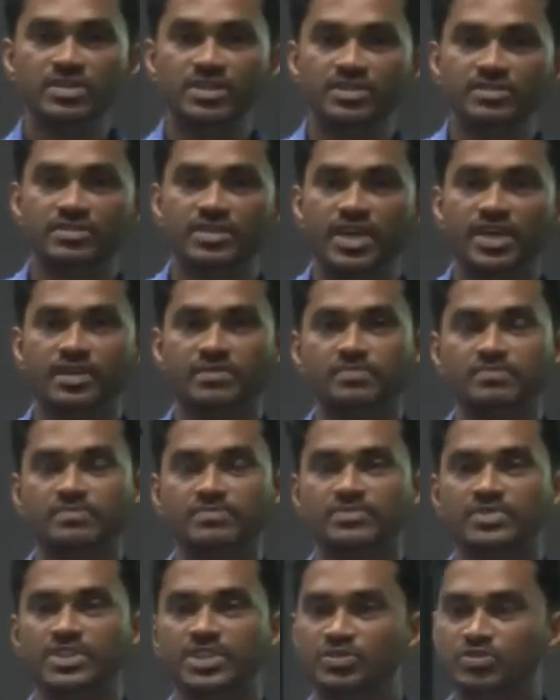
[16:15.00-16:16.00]
is
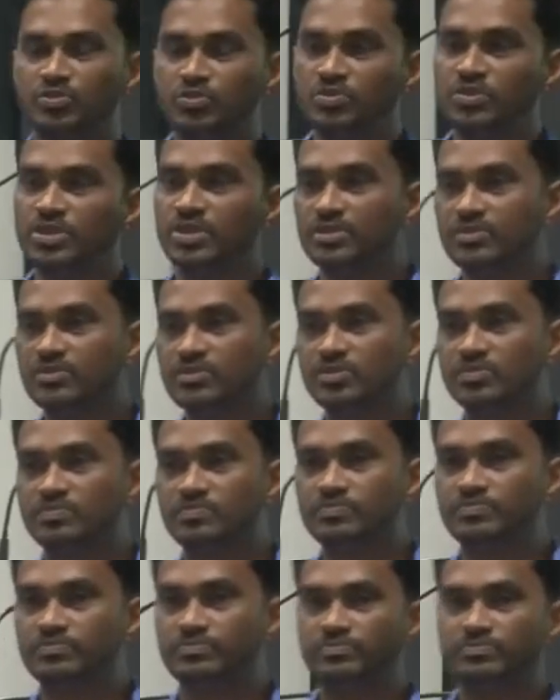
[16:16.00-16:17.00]
that these students
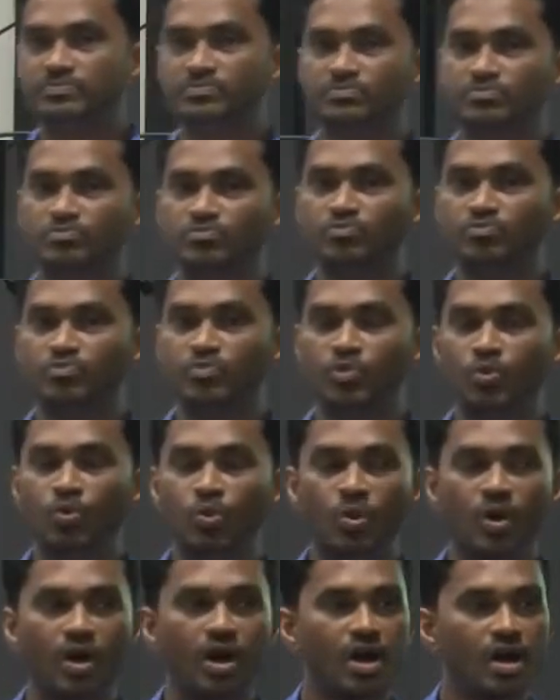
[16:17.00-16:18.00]

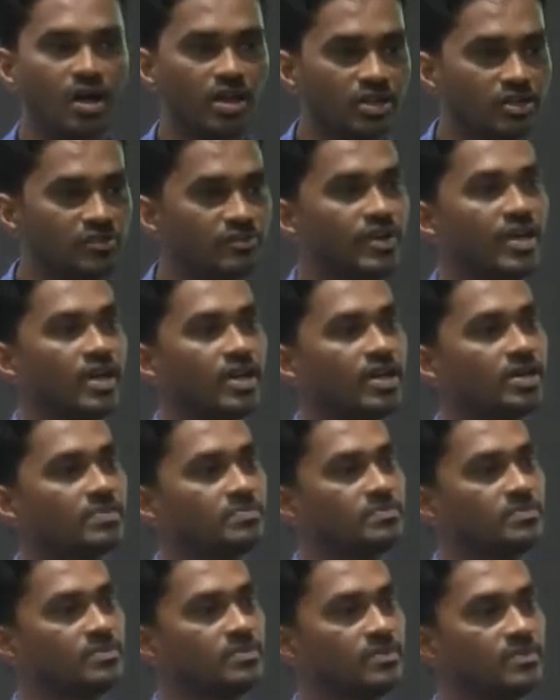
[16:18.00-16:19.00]
who are unaware
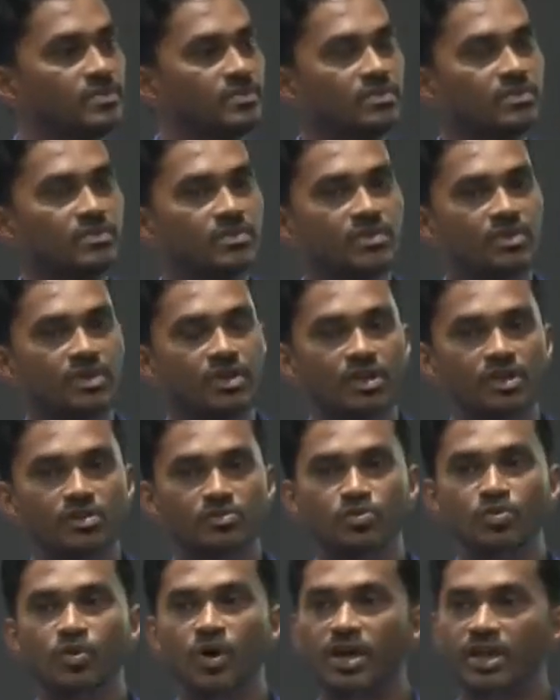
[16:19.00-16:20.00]
and
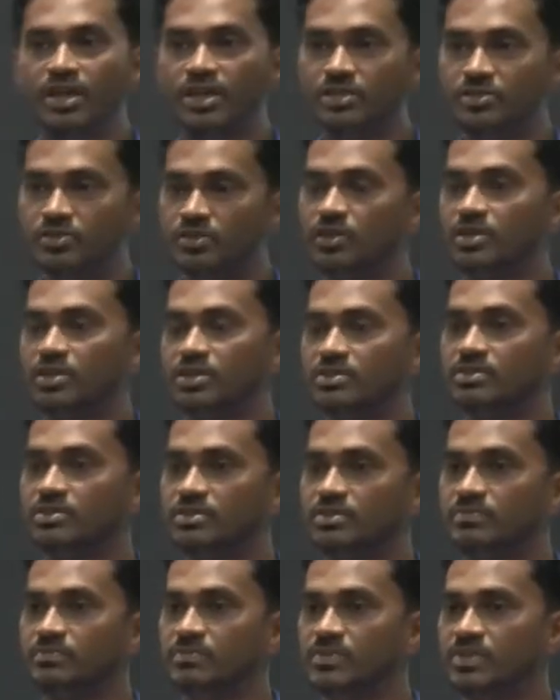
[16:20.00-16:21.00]
who are
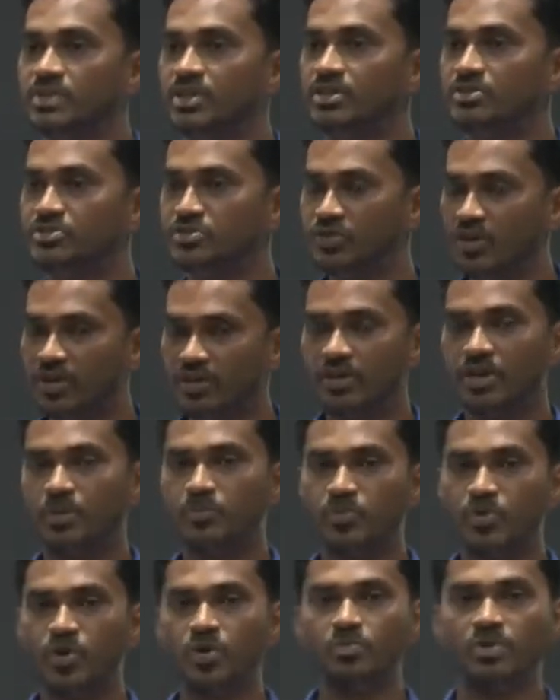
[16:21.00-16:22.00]
ignorant, it's not their
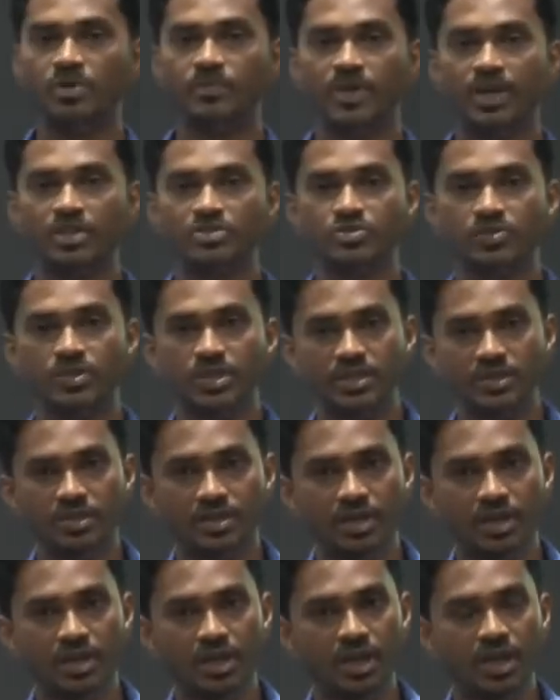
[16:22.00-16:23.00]
problem actually.
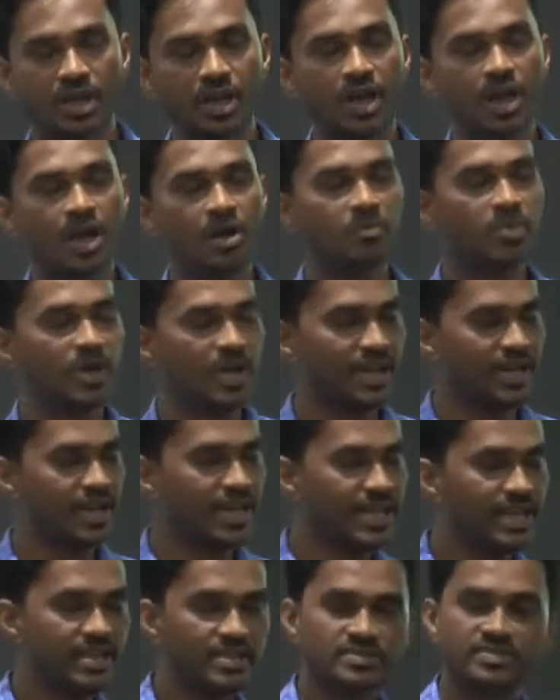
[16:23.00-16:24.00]

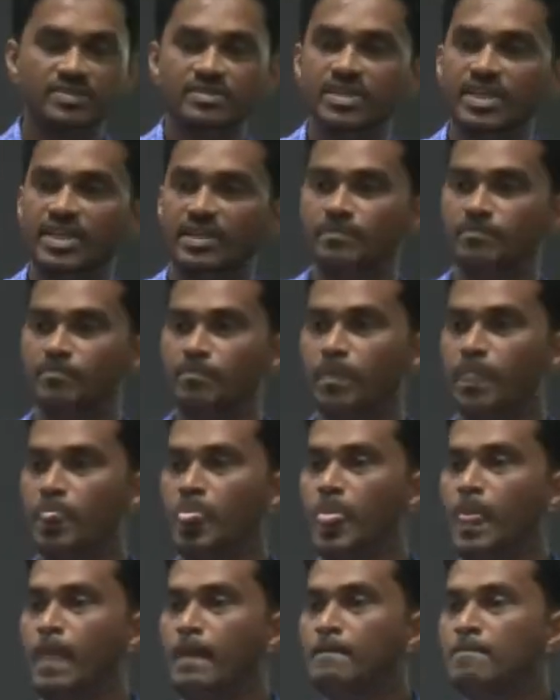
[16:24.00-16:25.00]
But here's the thing,
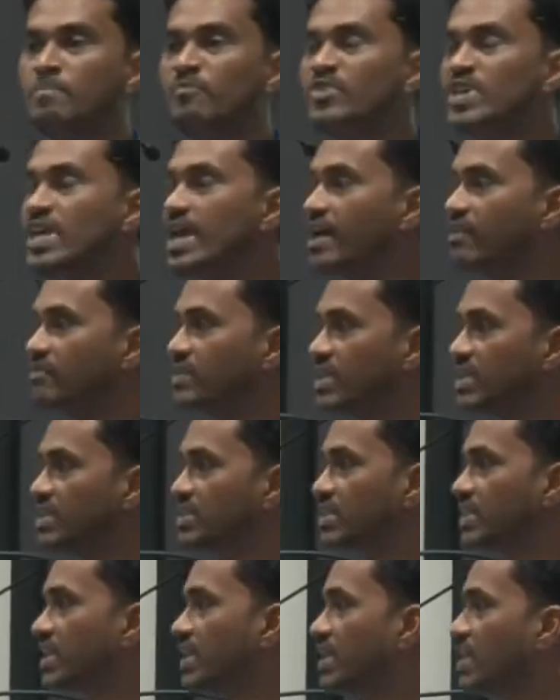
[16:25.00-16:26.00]
we have
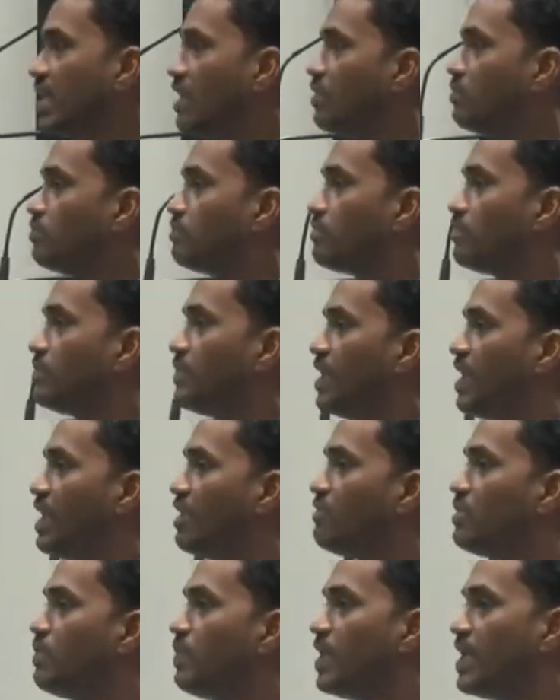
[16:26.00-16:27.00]
internet now.
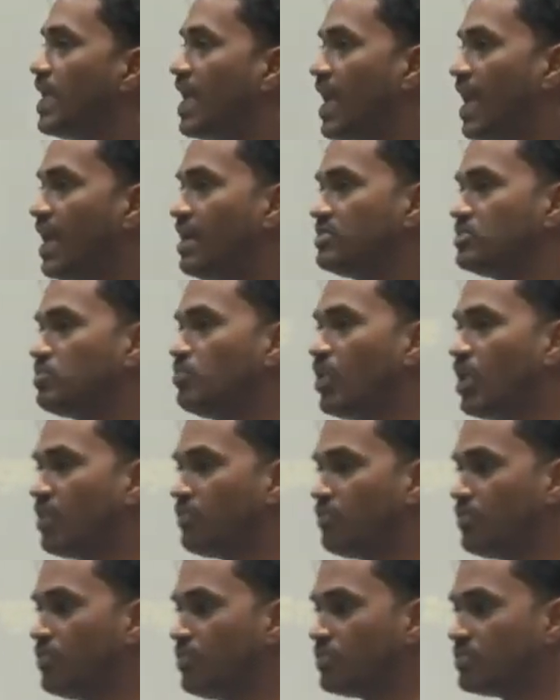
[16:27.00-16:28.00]
Everybody has
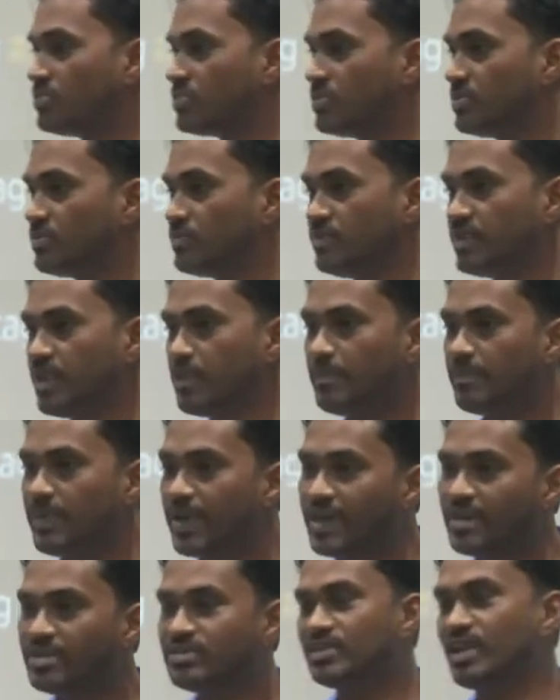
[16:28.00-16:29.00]
smartphones. Their
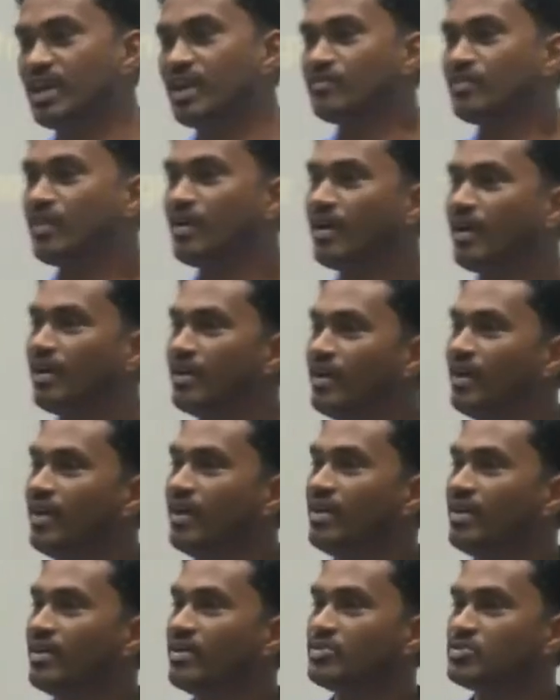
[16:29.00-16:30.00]
parents have
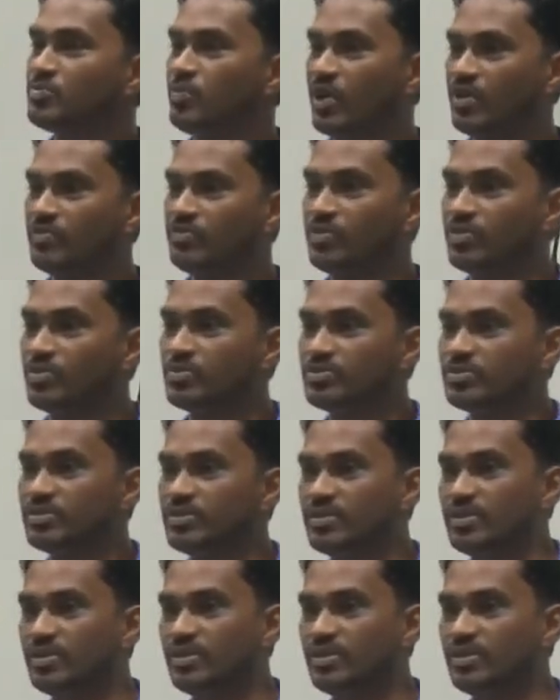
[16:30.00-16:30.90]
smartphones.